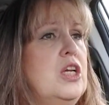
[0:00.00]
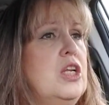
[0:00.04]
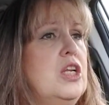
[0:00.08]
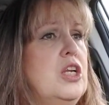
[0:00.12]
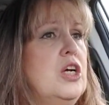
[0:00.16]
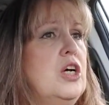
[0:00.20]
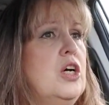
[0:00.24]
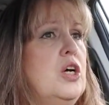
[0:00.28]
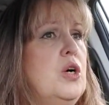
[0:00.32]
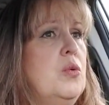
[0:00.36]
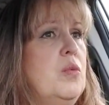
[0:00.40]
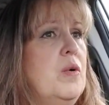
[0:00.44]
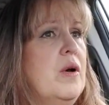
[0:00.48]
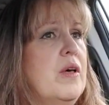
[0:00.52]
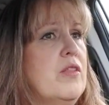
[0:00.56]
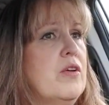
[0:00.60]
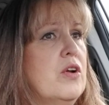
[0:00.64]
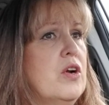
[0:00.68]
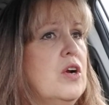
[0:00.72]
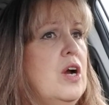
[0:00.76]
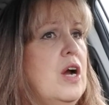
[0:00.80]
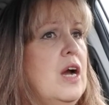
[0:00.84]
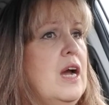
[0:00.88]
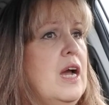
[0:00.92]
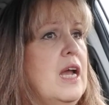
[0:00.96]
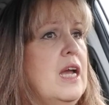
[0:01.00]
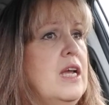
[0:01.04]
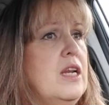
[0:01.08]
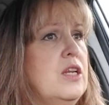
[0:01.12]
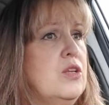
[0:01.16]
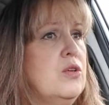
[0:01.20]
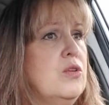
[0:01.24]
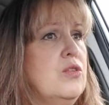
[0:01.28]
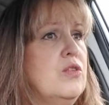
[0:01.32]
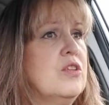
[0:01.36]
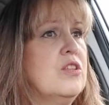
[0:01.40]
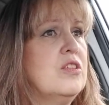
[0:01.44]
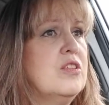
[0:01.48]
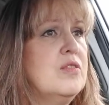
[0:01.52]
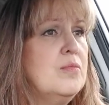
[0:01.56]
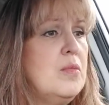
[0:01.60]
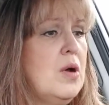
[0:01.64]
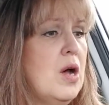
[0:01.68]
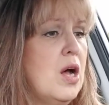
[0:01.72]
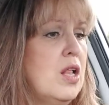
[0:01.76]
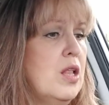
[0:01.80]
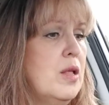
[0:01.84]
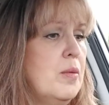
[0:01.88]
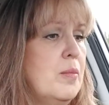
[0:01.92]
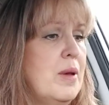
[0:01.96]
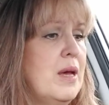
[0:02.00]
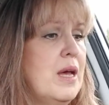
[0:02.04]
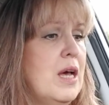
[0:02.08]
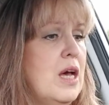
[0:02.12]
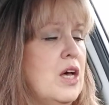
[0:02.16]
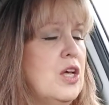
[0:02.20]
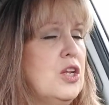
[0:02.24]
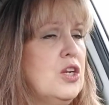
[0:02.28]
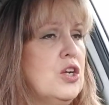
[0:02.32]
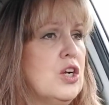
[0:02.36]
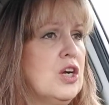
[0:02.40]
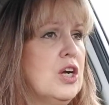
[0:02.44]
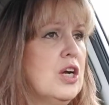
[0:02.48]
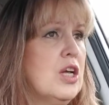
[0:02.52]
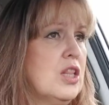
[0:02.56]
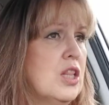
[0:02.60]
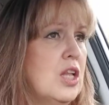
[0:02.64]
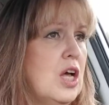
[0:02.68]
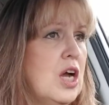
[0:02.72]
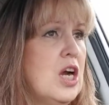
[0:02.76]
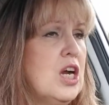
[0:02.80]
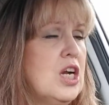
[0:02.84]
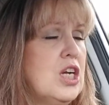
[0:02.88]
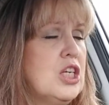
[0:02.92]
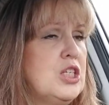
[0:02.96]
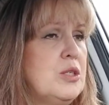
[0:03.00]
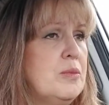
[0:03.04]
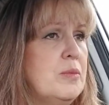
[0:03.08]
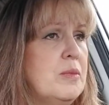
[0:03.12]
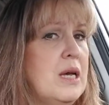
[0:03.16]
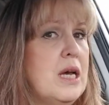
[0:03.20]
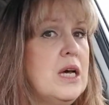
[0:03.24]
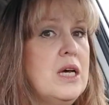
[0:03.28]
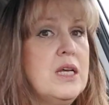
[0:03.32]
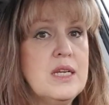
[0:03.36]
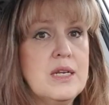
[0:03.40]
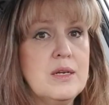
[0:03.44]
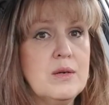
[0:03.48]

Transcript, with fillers: you know, whether I do a small amount or a large amount,